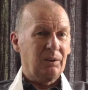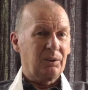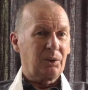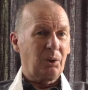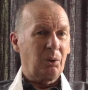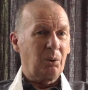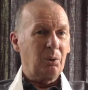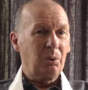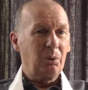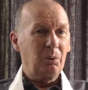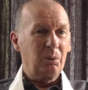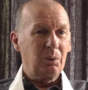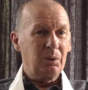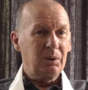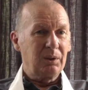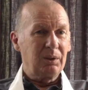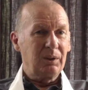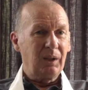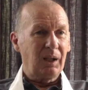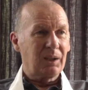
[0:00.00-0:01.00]
so
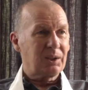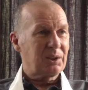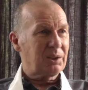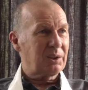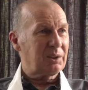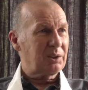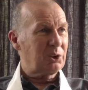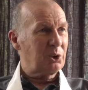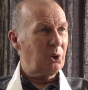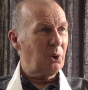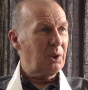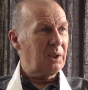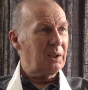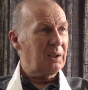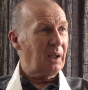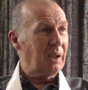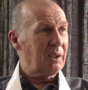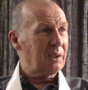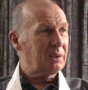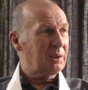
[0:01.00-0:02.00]
yes,
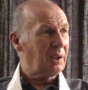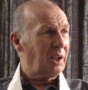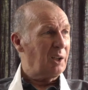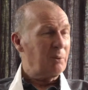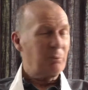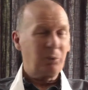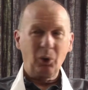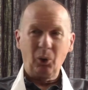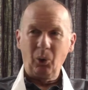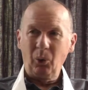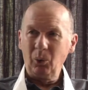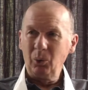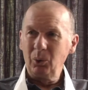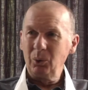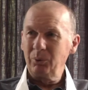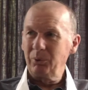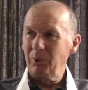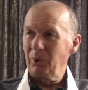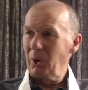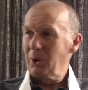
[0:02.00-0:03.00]
during that time the
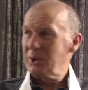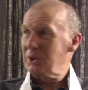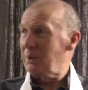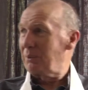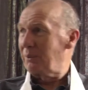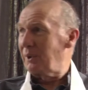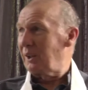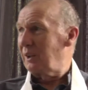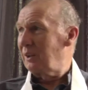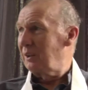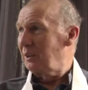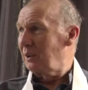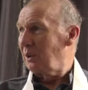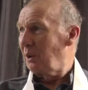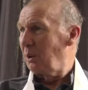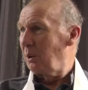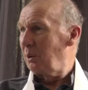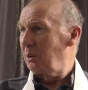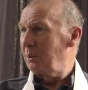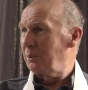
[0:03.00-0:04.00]
whole philosophy
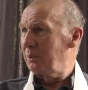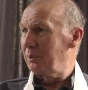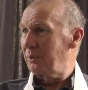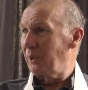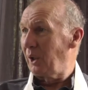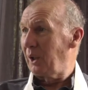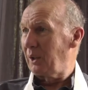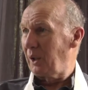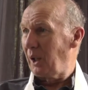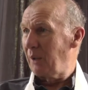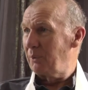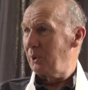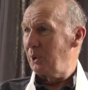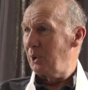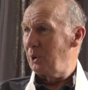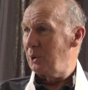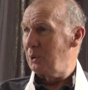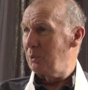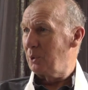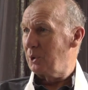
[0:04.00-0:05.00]
of right
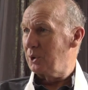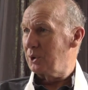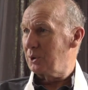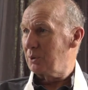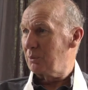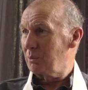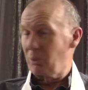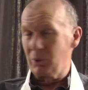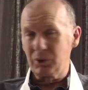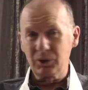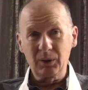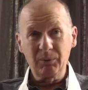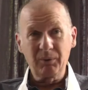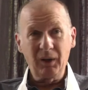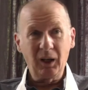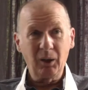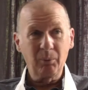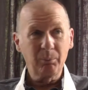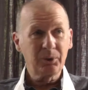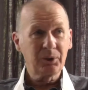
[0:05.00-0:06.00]
livelihood was, was
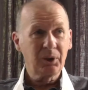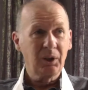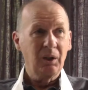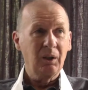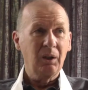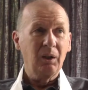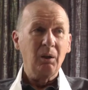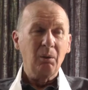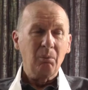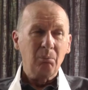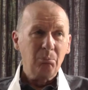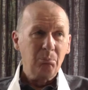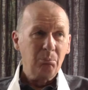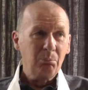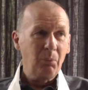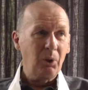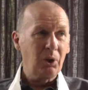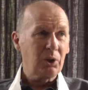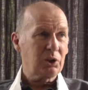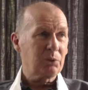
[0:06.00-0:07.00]
developed
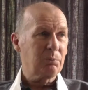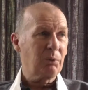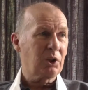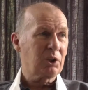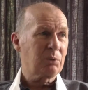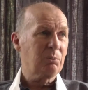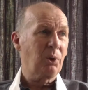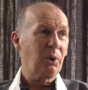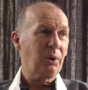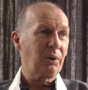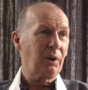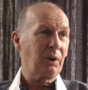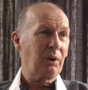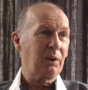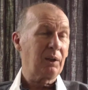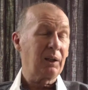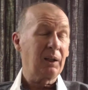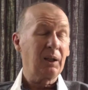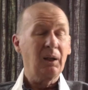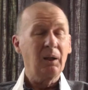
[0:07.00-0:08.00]
much, much more
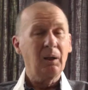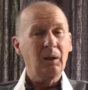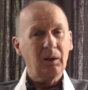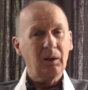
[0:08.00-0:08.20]
thoroughly.